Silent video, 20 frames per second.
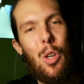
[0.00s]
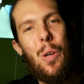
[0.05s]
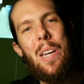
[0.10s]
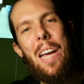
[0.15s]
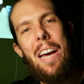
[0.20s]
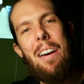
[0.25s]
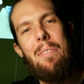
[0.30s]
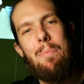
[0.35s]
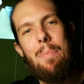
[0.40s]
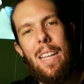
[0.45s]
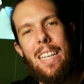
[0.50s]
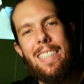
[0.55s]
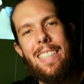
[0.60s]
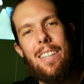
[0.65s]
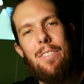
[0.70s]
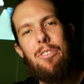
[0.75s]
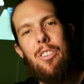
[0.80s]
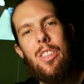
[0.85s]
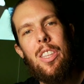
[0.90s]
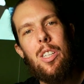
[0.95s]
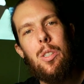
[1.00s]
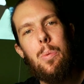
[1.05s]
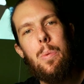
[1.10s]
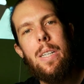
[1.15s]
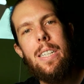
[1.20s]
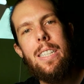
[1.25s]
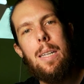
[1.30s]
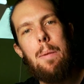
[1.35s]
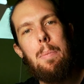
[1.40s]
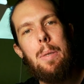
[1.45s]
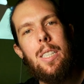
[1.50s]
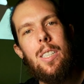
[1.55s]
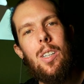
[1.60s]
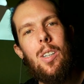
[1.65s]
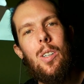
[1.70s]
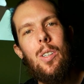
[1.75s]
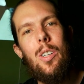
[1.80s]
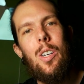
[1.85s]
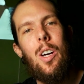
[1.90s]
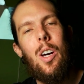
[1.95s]
So yeah, that's it for this week's
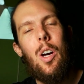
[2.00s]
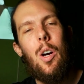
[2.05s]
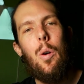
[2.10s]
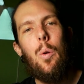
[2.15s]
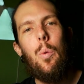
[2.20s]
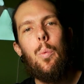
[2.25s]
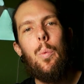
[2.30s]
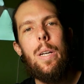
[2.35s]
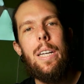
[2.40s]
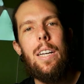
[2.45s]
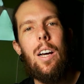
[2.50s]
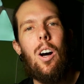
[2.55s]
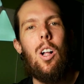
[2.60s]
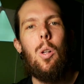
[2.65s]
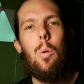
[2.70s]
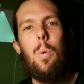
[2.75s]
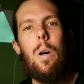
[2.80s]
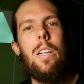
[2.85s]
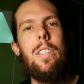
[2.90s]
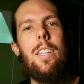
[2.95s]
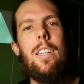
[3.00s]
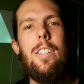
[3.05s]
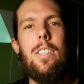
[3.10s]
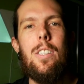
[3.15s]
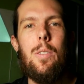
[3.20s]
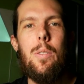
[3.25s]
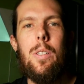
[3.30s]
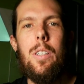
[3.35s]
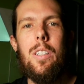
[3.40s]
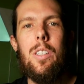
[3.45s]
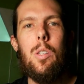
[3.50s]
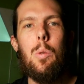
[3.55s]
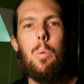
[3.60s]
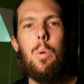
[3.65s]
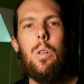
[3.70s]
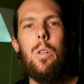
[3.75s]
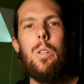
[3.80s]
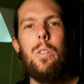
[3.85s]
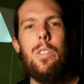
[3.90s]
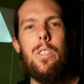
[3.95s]
episode. We all want to do good in the
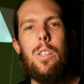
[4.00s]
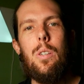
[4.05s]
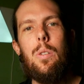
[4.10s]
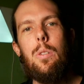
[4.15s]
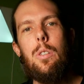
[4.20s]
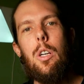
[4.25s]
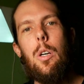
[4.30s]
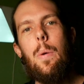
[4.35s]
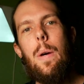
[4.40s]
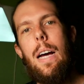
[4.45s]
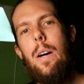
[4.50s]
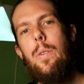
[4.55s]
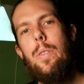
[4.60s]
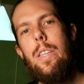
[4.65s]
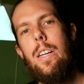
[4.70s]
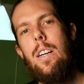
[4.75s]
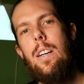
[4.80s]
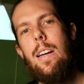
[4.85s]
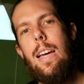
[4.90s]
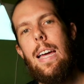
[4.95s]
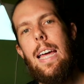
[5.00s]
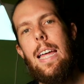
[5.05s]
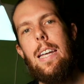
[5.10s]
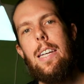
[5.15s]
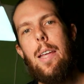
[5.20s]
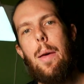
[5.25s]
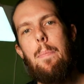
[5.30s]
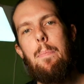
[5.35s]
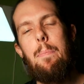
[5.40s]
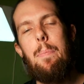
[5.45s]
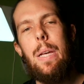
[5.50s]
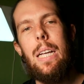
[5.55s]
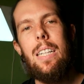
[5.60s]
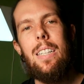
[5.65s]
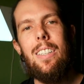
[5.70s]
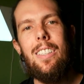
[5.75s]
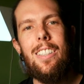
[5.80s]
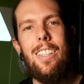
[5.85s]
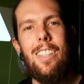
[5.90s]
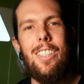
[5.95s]
world, so go out there and
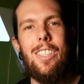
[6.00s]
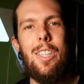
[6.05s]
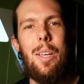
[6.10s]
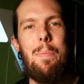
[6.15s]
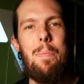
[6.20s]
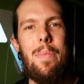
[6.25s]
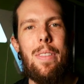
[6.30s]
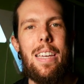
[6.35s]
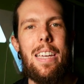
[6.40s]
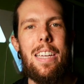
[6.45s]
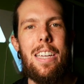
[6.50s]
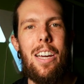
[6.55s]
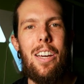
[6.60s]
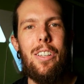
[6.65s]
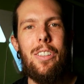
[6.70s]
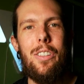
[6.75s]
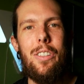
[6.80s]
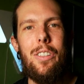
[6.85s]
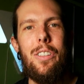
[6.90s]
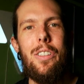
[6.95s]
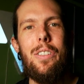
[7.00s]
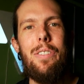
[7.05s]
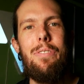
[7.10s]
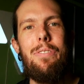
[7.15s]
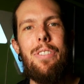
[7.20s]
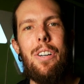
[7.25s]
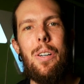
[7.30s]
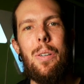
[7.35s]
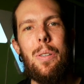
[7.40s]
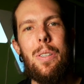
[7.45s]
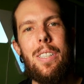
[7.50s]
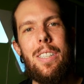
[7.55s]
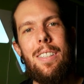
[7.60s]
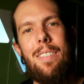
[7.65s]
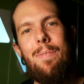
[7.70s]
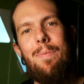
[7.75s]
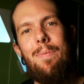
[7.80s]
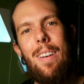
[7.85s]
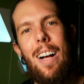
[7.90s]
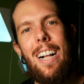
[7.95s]
build something good, folks.
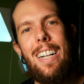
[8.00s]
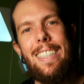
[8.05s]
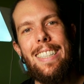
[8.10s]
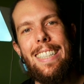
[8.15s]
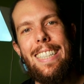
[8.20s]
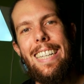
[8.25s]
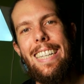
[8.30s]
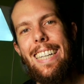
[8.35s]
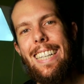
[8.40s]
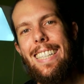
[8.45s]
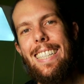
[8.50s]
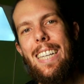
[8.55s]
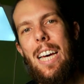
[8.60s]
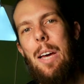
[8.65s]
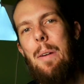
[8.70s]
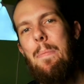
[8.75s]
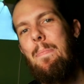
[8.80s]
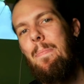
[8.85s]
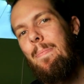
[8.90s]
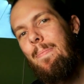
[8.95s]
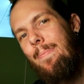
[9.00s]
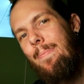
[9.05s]
I'll see you next time.